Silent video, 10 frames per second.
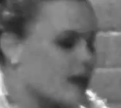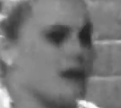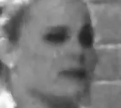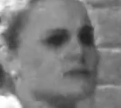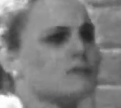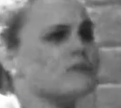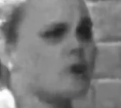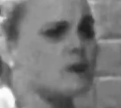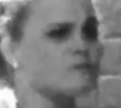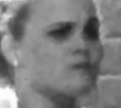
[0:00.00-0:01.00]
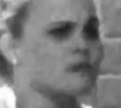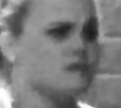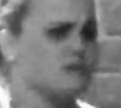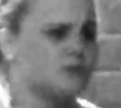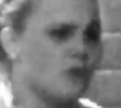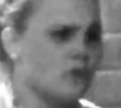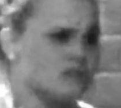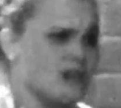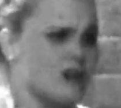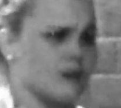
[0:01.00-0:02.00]
And it's been right in front of you the whole
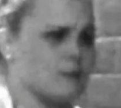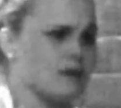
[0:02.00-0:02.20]
time.